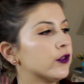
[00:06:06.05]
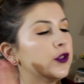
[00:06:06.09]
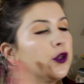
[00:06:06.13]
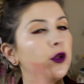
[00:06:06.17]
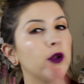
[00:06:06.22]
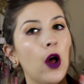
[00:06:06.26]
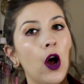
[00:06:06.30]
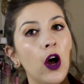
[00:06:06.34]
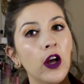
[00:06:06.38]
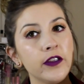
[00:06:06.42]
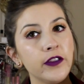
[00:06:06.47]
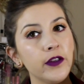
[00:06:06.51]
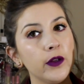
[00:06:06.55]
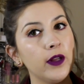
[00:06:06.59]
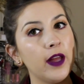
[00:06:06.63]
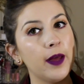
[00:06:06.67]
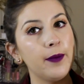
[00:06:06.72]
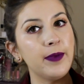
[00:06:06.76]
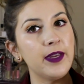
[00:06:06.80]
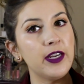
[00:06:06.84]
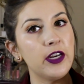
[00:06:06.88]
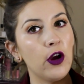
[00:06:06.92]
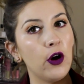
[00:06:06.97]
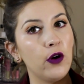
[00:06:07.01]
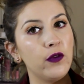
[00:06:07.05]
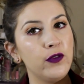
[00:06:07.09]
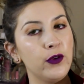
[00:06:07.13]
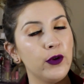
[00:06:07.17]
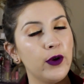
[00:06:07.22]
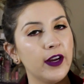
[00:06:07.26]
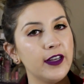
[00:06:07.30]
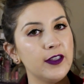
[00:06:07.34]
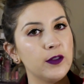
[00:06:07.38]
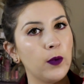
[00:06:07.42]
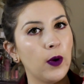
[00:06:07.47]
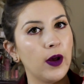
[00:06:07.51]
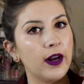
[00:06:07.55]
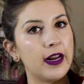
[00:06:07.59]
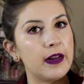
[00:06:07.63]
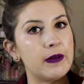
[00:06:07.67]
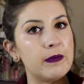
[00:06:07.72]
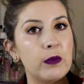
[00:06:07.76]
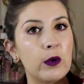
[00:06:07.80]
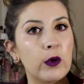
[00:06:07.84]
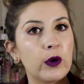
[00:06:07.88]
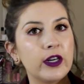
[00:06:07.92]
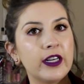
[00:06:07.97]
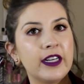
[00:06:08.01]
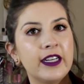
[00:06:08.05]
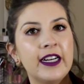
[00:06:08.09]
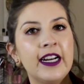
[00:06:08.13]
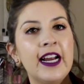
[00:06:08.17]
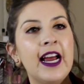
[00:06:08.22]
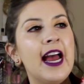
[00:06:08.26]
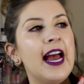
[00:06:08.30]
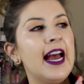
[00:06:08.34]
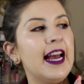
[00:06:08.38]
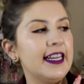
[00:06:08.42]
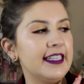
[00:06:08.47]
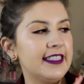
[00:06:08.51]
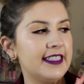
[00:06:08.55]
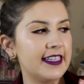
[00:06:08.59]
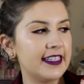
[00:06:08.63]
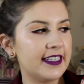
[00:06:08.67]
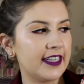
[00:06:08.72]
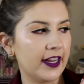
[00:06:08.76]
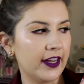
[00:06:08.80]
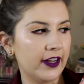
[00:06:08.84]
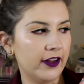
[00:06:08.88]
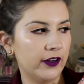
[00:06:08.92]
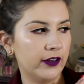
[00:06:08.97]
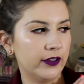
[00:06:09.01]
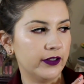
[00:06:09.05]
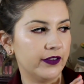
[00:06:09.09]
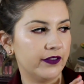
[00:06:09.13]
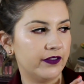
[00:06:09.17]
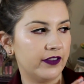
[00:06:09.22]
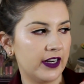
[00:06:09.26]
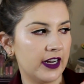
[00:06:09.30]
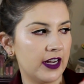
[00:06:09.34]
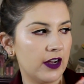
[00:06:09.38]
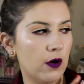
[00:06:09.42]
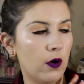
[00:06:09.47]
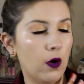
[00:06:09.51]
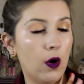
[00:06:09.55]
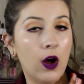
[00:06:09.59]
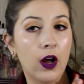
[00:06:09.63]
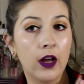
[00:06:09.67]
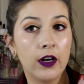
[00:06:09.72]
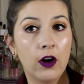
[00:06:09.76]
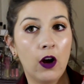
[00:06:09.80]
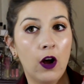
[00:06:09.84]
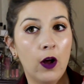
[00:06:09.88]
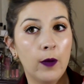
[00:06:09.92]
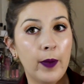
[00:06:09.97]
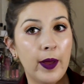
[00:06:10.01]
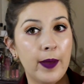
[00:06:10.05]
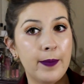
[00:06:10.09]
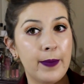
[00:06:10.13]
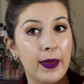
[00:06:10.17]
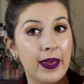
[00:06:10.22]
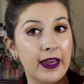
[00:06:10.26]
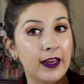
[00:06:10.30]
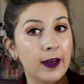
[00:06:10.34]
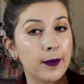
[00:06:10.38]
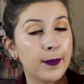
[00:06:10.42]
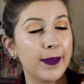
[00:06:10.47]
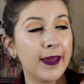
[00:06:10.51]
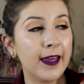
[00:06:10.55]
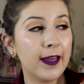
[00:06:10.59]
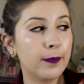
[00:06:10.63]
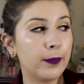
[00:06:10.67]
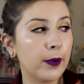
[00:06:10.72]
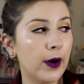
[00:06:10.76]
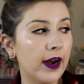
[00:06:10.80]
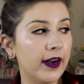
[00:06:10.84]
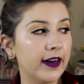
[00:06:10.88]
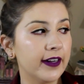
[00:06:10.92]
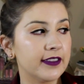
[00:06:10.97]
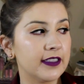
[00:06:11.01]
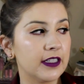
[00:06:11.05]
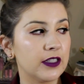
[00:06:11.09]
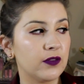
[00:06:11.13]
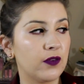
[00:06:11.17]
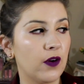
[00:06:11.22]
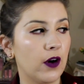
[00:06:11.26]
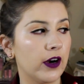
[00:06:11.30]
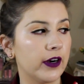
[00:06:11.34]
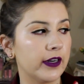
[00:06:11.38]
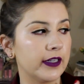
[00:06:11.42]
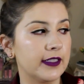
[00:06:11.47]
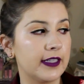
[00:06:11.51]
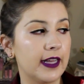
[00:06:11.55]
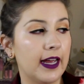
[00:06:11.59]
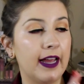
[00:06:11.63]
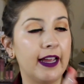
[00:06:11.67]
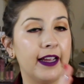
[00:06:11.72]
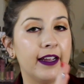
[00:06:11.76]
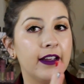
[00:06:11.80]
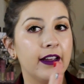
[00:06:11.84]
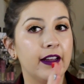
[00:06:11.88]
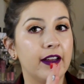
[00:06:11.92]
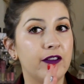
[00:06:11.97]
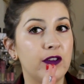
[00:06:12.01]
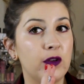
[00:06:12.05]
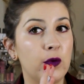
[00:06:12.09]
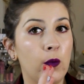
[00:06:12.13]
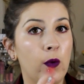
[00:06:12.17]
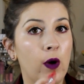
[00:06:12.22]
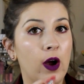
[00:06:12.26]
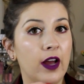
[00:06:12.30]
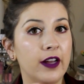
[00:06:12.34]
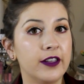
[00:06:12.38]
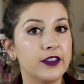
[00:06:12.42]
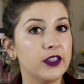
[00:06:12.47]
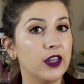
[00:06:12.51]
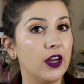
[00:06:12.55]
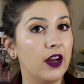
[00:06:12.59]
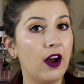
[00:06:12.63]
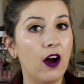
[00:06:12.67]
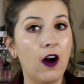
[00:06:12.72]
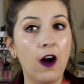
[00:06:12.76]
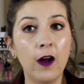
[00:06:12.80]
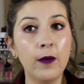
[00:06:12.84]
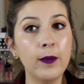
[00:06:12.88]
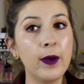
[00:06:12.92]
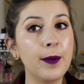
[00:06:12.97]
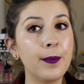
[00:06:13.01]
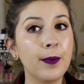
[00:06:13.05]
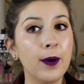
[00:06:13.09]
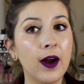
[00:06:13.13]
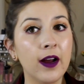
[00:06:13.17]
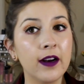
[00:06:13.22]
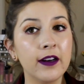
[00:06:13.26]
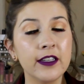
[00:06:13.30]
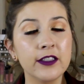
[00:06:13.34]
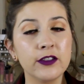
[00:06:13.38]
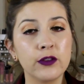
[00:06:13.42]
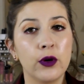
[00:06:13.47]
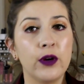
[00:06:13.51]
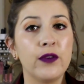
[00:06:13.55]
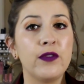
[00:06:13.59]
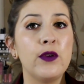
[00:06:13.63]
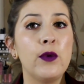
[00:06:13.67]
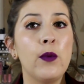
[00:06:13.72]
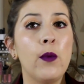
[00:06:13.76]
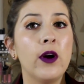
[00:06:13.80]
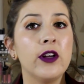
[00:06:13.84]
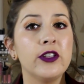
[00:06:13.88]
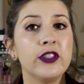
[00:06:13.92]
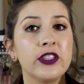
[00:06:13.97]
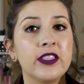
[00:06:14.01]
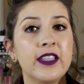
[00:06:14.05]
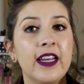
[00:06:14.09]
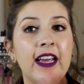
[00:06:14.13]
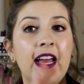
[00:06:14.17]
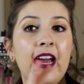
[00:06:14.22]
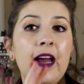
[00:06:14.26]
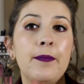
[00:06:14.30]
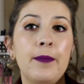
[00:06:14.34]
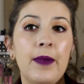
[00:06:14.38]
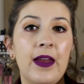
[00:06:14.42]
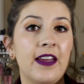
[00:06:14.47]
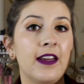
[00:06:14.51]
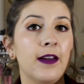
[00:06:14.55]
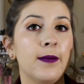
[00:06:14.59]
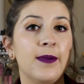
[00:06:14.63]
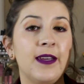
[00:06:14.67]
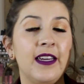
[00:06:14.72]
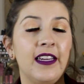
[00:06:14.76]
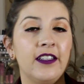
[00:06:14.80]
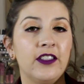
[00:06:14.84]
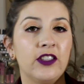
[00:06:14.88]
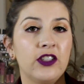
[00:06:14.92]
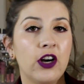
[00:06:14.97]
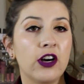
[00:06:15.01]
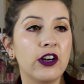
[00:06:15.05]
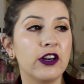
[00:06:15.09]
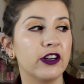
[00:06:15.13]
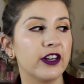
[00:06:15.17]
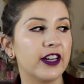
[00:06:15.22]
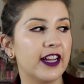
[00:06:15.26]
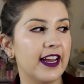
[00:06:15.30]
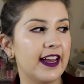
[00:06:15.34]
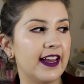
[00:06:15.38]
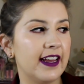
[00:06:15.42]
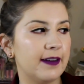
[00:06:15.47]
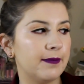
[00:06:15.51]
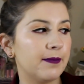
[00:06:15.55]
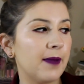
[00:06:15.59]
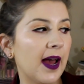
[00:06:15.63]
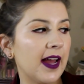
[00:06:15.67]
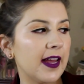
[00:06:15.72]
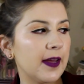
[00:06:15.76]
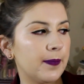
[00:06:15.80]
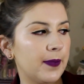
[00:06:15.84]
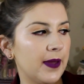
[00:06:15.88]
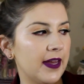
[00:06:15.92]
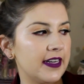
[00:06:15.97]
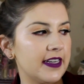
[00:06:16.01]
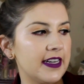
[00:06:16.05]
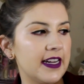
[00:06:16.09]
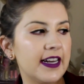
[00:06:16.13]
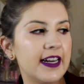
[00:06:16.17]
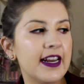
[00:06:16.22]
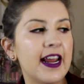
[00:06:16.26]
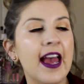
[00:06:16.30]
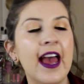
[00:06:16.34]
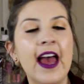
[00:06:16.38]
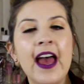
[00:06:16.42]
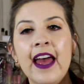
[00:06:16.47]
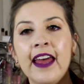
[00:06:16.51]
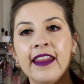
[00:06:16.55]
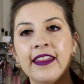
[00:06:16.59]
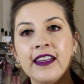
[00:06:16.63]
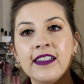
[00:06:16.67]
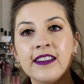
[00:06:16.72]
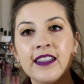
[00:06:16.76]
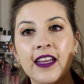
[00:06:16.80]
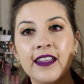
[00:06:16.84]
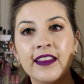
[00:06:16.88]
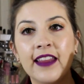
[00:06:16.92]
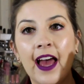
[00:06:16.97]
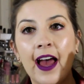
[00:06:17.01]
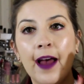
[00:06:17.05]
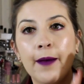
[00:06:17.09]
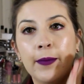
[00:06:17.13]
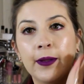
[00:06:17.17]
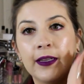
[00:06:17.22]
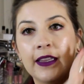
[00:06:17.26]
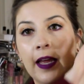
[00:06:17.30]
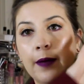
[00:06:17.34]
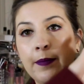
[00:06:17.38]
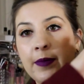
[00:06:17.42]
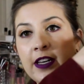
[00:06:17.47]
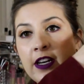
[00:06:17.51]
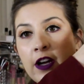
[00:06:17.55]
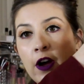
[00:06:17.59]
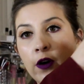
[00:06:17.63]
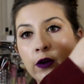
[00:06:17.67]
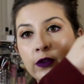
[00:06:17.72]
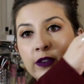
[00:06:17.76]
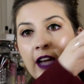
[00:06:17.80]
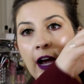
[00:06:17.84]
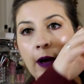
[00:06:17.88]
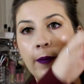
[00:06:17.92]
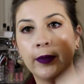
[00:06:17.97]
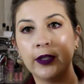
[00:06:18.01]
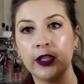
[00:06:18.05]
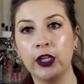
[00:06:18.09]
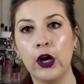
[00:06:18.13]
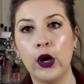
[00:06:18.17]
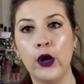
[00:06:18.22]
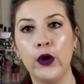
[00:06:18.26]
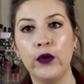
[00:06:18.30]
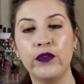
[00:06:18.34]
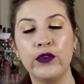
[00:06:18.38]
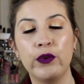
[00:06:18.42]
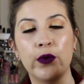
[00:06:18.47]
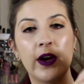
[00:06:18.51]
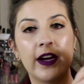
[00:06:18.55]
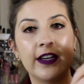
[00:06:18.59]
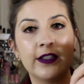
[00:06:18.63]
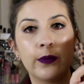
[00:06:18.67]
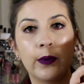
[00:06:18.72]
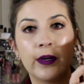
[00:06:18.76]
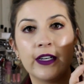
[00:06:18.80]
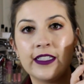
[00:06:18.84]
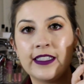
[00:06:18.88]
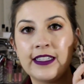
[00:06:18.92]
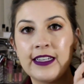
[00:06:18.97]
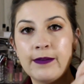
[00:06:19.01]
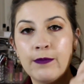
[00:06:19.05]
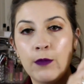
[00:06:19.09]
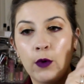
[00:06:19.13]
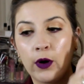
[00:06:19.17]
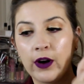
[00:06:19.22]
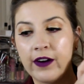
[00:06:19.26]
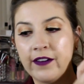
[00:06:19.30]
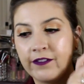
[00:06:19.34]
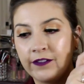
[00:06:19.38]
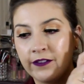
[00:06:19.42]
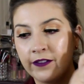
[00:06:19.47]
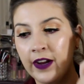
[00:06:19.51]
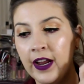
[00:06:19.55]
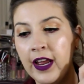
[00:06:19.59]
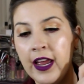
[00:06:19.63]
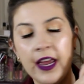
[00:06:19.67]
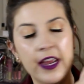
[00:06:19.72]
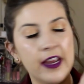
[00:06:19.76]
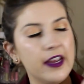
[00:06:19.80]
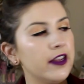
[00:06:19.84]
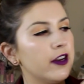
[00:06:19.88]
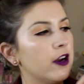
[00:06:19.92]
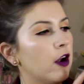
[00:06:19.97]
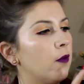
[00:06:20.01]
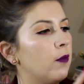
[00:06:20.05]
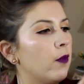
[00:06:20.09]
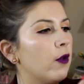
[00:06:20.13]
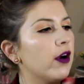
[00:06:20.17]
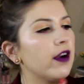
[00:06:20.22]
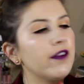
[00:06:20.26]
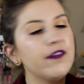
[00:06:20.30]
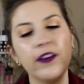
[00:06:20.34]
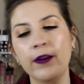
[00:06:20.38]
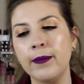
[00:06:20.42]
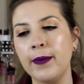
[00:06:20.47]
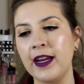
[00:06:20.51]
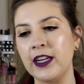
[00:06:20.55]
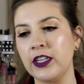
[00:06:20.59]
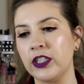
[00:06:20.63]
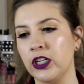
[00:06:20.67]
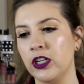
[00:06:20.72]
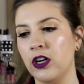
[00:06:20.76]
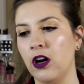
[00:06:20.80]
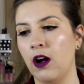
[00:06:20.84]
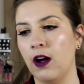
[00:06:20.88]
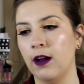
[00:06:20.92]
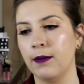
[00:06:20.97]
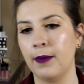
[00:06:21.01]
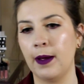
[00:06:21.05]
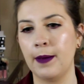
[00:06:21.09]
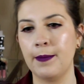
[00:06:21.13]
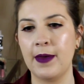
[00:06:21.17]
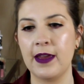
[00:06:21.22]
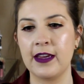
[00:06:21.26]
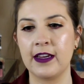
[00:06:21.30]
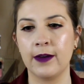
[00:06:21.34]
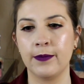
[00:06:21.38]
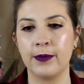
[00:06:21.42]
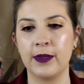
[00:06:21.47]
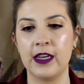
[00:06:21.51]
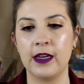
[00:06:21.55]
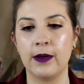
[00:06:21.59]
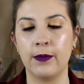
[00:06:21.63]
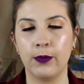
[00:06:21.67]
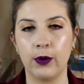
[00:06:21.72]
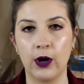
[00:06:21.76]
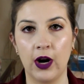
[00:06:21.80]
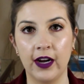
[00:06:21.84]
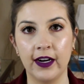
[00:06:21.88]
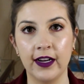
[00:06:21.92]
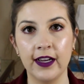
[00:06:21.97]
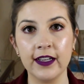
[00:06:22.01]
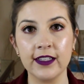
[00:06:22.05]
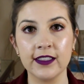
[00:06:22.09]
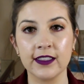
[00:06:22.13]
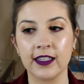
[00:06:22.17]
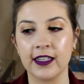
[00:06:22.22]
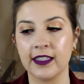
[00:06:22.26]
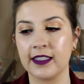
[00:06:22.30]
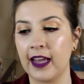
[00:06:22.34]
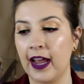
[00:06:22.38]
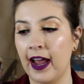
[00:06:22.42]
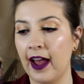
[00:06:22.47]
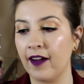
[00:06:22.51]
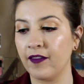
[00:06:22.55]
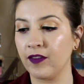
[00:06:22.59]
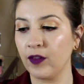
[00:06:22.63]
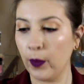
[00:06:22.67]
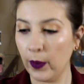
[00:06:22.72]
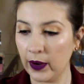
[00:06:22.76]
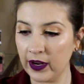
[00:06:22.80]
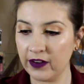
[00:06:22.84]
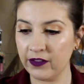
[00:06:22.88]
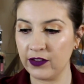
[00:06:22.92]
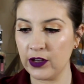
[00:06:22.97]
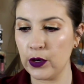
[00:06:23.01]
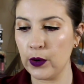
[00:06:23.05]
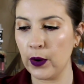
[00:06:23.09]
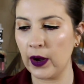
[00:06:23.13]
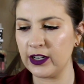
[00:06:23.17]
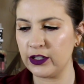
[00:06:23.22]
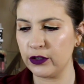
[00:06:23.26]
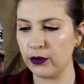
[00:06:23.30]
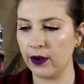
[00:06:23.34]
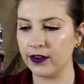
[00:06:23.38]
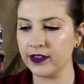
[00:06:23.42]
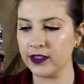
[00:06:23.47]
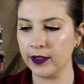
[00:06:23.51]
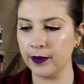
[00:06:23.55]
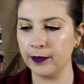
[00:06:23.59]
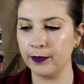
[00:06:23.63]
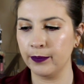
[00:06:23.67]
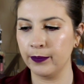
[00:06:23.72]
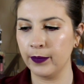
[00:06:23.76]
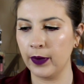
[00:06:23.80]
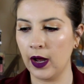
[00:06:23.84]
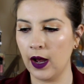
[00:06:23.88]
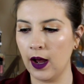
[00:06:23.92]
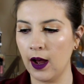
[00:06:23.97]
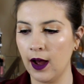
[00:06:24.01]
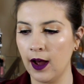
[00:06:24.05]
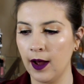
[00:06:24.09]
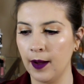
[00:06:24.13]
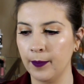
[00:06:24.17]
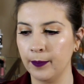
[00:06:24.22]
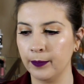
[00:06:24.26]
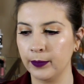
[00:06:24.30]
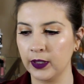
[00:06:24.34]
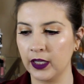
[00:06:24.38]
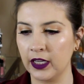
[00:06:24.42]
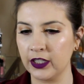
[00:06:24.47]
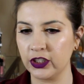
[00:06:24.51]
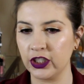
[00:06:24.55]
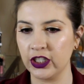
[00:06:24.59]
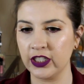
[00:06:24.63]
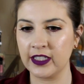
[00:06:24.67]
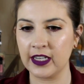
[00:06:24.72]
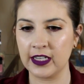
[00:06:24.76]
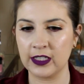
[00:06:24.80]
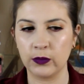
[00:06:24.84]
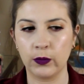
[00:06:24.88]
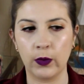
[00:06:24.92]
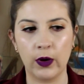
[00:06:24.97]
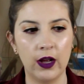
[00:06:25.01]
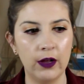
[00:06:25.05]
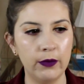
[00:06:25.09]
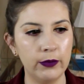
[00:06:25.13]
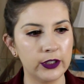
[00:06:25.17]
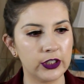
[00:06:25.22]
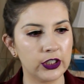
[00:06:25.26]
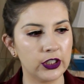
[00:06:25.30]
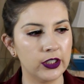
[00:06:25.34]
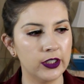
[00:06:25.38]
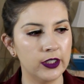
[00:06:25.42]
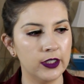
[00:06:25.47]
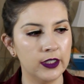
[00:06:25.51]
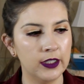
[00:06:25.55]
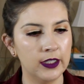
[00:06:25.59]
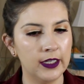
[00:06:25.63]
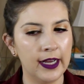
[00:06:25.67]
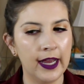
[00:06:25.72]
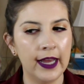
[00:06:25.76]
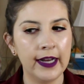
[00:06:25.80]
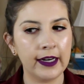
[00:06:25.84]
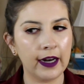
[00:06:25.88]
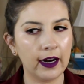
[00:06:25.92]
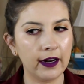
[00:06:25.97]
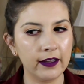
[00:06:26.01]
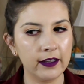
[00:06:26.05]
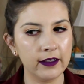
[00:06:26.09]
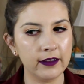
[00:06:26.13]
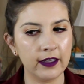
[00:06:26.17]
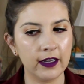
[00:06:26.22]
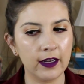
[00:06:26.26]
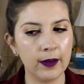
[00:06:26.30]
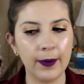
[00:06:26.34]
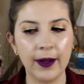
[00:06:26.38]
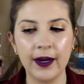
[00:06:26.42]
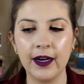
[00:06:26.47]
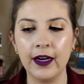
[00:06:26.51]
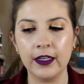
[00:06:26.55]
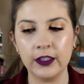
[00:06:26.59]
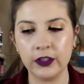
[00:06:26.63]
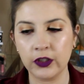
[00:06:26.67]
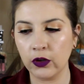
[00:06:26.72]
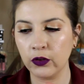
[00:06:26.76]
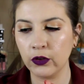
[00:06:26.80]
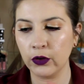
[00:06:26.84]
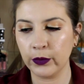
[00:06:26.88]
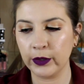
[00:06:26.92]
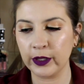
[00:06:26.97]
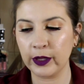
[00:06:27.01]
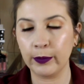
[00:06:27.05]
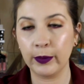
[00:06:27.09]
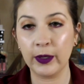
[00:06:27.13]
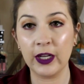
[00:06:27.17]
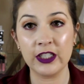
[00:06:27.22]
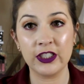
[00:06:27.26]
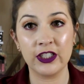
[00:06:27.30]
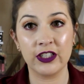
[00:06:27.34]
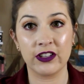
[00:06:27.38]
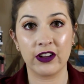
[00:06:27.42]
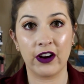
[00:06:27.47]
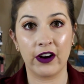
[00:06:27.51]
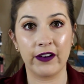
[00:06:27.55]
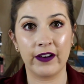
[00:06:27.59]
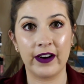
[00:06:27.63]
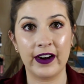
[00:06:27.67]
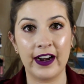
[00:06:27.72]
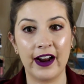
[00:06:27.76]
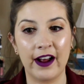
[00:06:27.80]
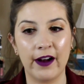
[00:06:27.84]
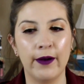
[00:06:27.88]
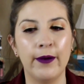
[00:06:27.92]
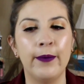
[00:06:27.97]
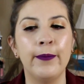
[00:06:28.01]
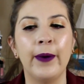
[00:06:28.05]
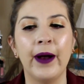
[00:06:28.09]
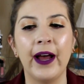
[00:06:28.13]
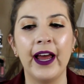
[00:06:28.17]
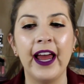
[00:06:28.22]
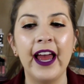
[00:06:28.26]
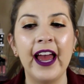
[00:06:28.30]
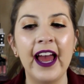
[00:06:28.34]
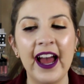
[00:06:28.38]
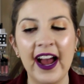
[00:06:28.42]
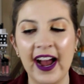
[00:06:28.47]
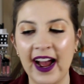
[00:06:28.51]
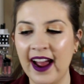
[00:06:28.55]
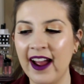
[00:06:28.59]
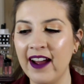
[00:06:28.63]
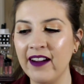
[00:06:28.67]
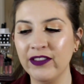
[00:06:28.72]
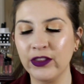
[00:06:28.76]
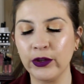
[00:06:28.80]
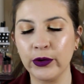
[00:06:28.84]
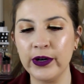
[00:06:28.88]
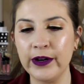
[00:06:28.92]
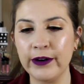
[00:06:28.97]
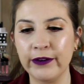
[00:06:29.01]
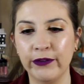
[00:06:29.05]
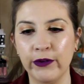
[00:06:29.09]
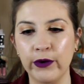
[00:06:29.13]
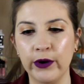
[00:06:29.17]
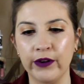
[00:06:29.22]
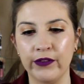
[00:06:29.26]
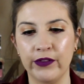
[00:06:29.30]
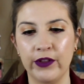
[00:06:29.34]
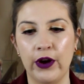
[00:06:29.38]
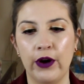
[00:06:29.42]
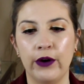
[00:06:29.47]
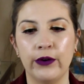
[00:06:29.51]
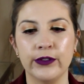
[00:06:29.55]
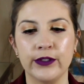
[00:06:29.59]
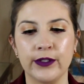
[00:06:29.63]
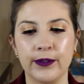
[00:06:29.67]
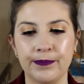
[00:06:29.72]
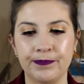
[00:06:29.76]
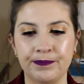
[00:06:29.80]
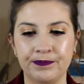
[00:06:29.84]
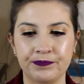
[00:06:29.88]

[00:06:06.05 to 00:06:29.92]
So also let me know if you guys want a more detailed video on all my Makeup Geek products, as far as like if you want all my products or if you want just like a Makeup Geek starter kit, in my opinion, things like that. But let me know down below if you guys want to see more, more information on my Makeup Geek products, because I have quite a few. I do have some blushes as well, which now that I think about it, I don't know where the blushes are right now, but I have 3 or 4 of those.